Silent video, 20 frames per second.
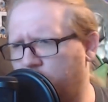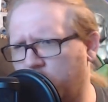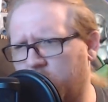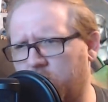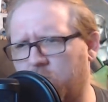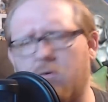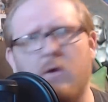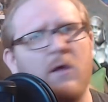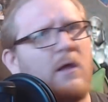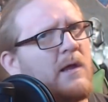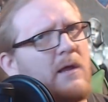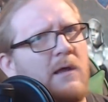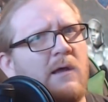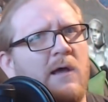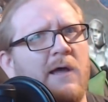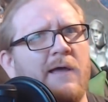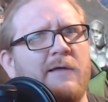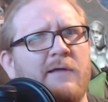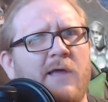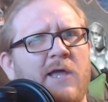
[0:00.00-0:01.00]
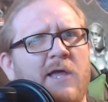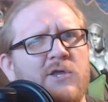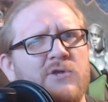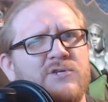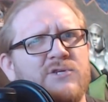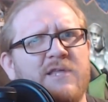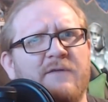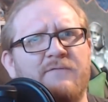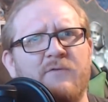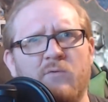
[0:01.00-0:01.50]
Whoa, I
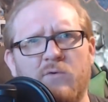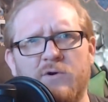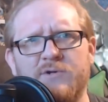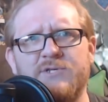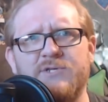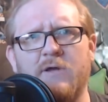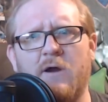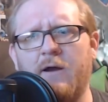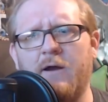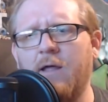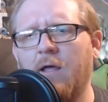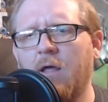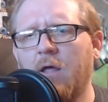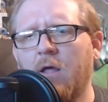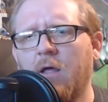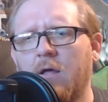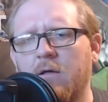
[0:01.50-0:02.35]
used different words, sorry,